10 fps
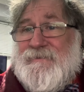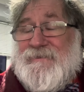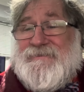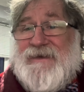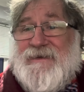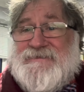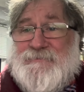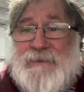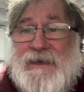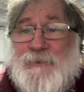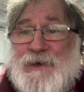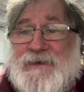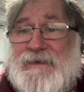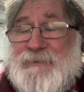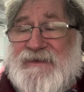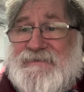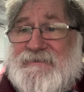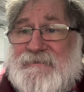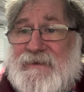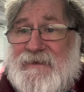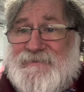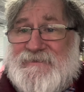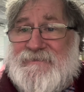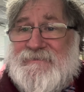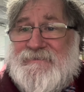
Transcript: It doesn't make one any better than the other.